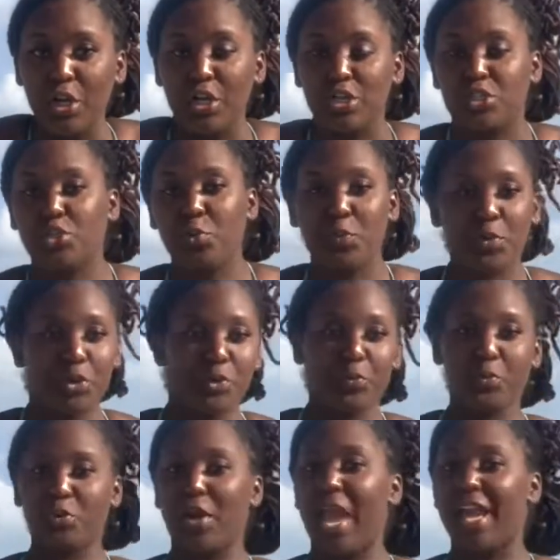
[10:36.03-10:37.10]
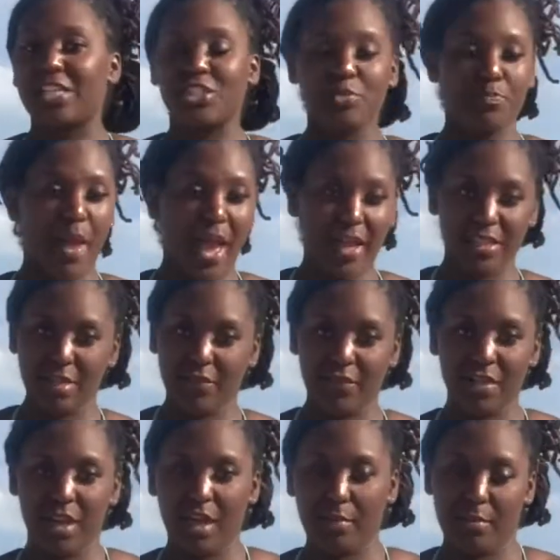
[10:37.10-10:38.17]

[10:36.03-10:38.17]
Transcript: super duper action-packed every day,